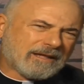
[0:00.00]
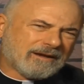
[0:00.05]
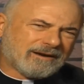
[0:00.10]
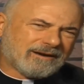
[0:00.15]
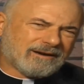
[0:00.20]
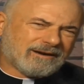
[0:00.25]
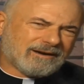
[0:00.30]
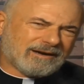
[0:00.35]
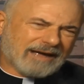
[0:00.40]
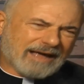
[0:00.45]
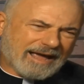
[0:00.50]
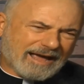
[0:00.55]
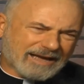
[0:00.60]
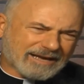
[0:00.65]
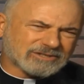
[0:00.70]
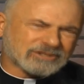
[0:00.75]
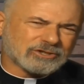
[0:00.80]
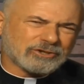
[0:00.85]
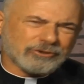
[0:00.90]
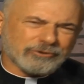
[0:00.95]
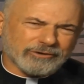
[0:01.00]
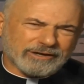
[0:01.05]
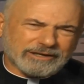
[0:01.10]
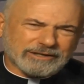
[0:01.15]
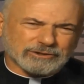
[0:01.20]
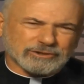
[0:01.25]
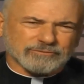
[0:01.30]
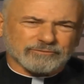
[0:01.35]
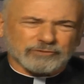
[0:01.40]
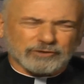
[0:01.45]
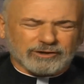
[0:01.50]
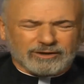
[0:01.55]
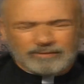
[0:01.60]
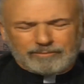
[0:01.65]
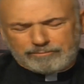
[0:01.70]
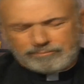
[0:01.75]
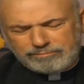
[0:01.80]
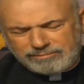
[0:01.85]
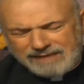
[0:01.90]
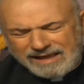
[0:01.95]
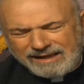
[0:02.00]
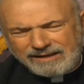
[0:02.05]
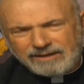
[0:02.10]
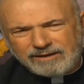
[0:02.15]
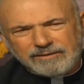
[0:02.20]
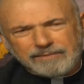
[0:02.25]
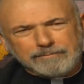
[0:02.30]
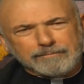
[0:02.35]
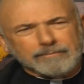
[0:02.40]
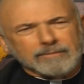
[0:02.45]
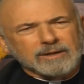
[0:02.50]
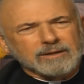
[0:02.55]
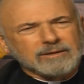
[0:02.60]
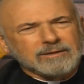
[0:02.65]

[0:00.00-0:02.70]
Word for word: Ask your angel for help. Thank him.